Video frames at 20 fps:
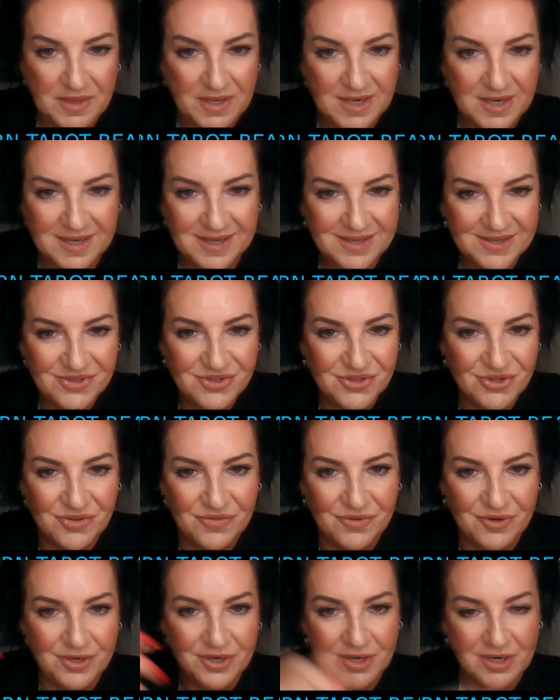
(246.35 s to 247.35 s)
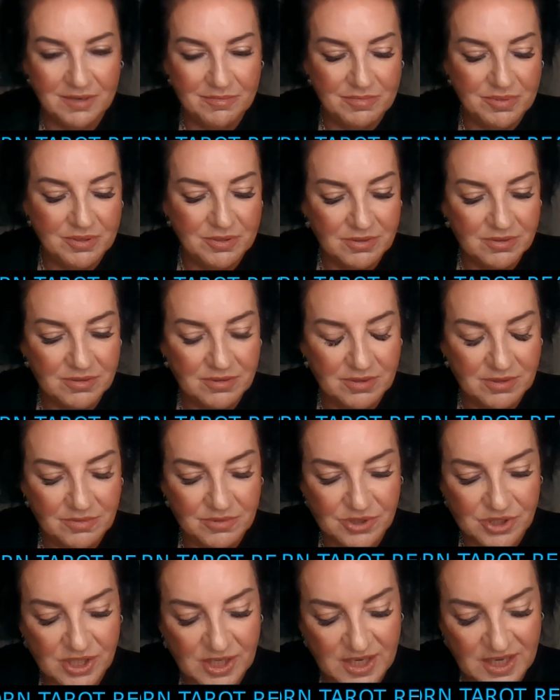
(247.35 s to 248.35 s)
They didn't deserve your cup. You
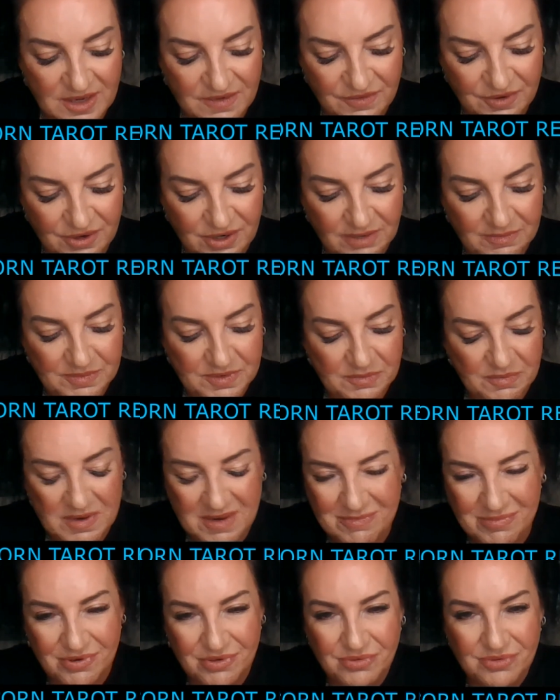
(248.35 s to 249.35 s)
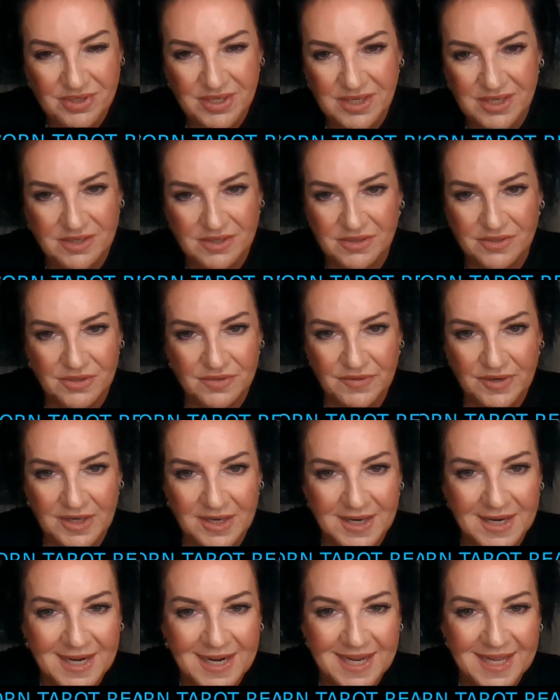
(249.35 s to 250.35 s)
were trying to give your cup to people who didn't deserve
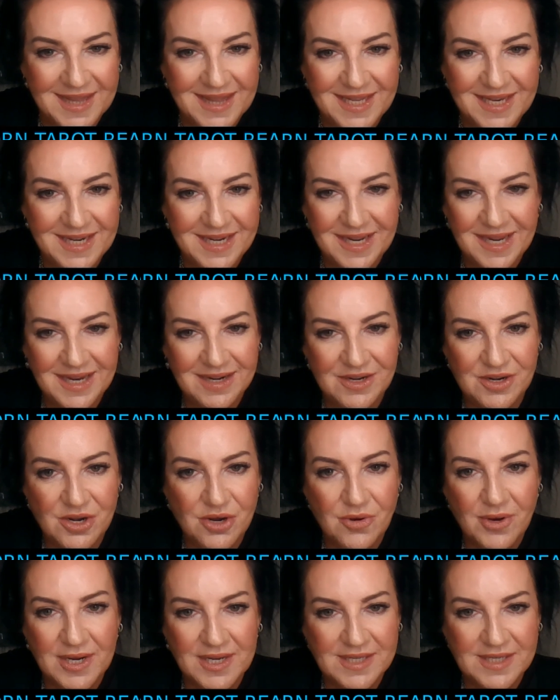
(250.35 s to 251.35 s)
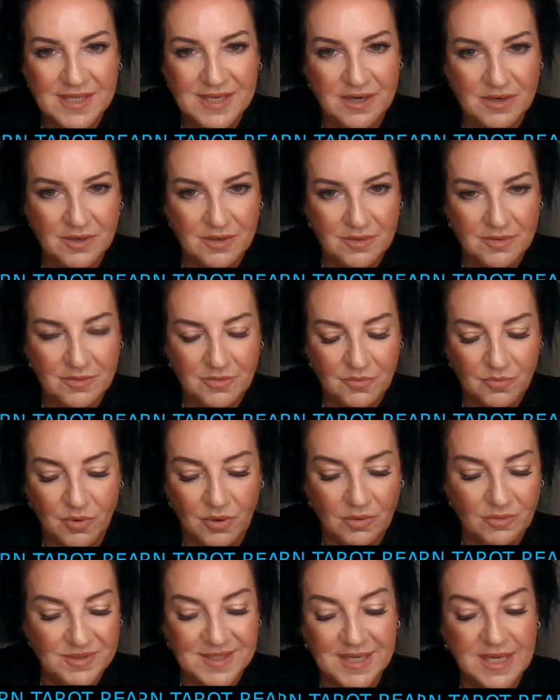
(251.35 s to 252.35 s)
it. They had no idea
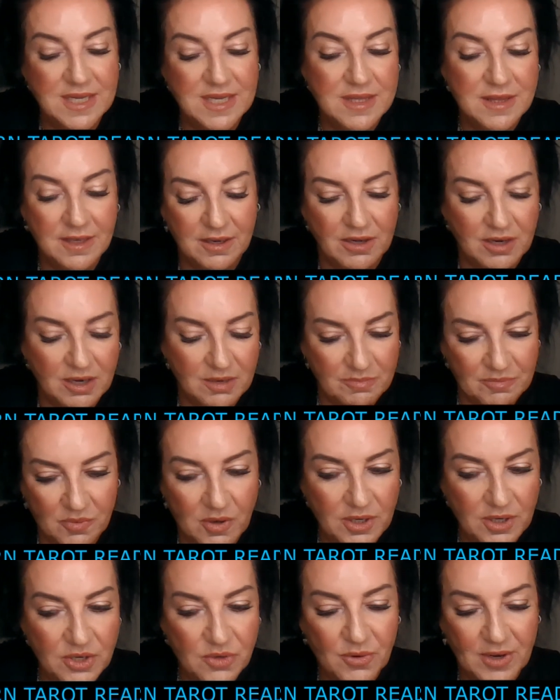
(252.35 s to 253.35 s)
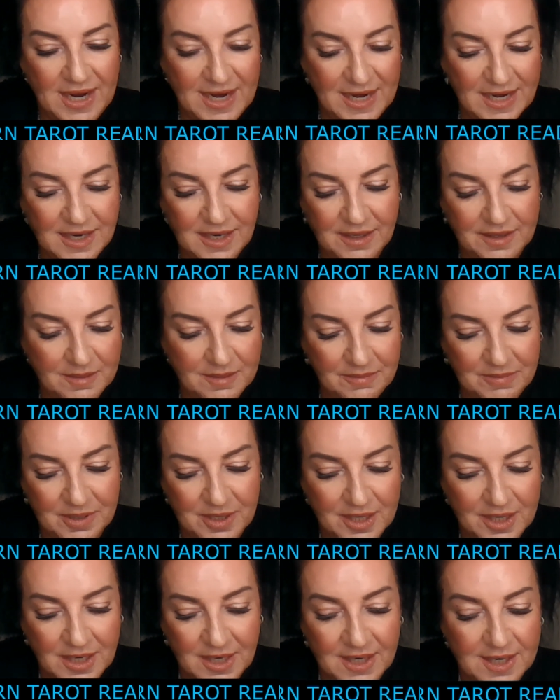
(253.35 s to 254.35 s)
what was in the cup, what you were handing them.
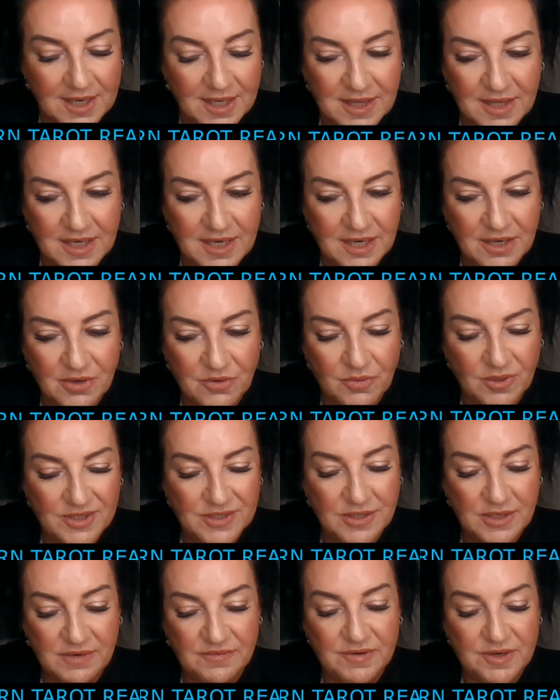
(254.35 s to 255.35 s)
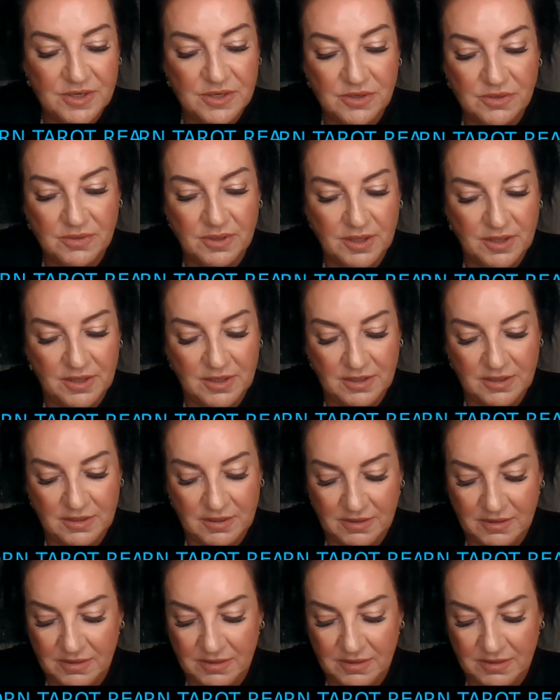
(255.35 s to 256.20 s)
They didn't know what to even do with it.